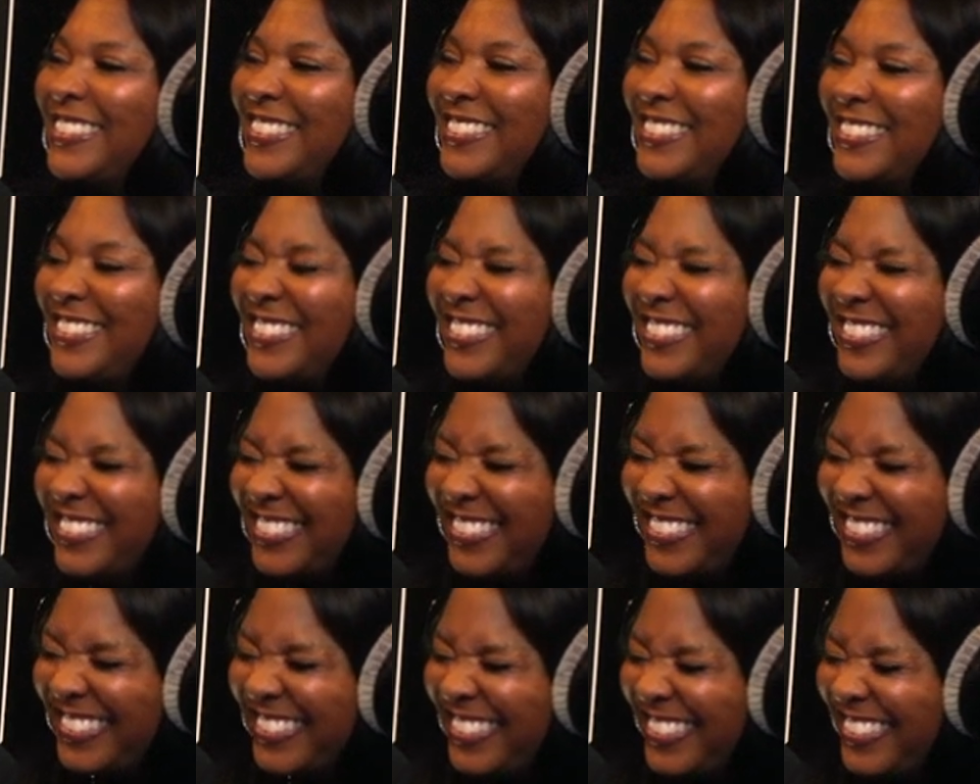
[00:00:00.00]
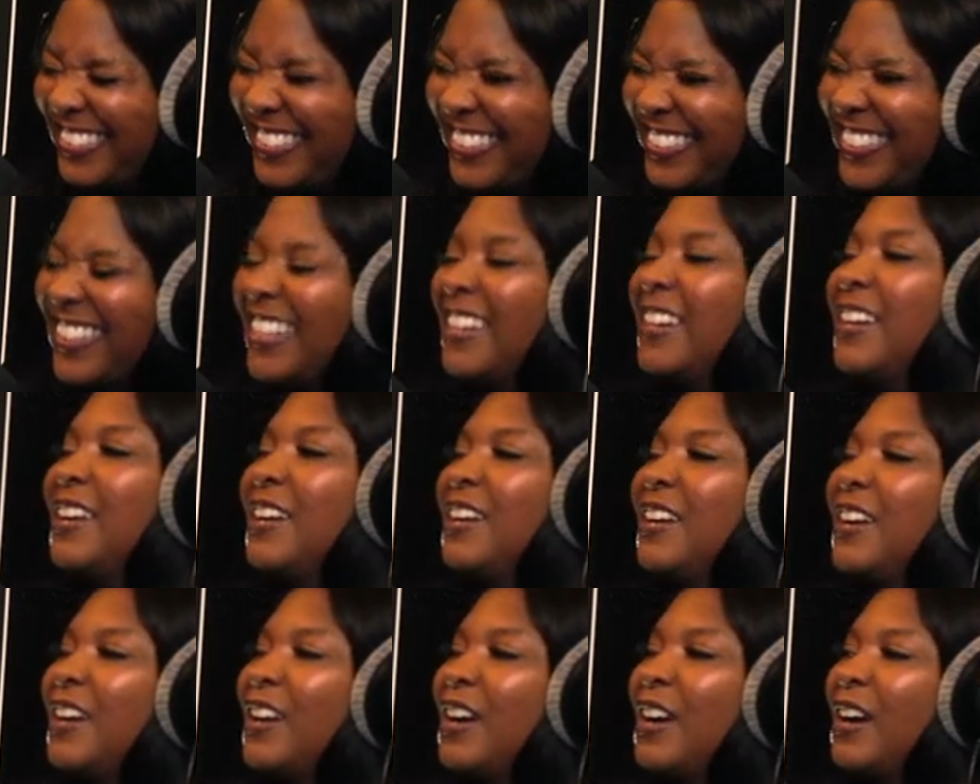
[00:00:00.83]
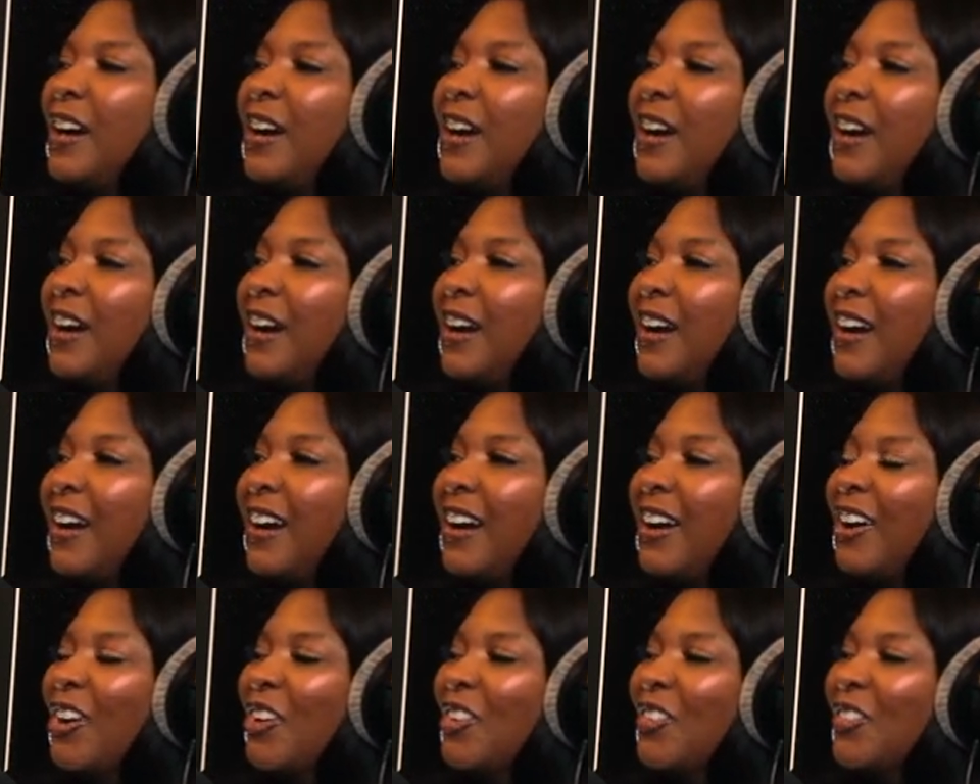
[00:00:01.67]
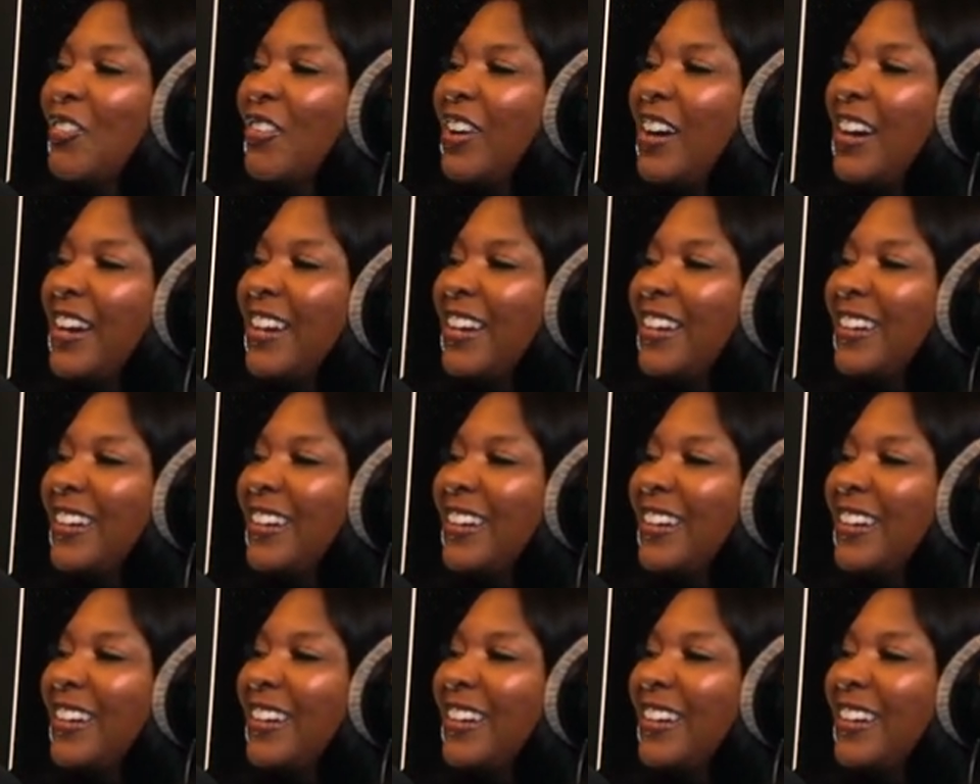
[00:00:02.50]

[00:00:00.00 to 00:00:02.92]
[no speech]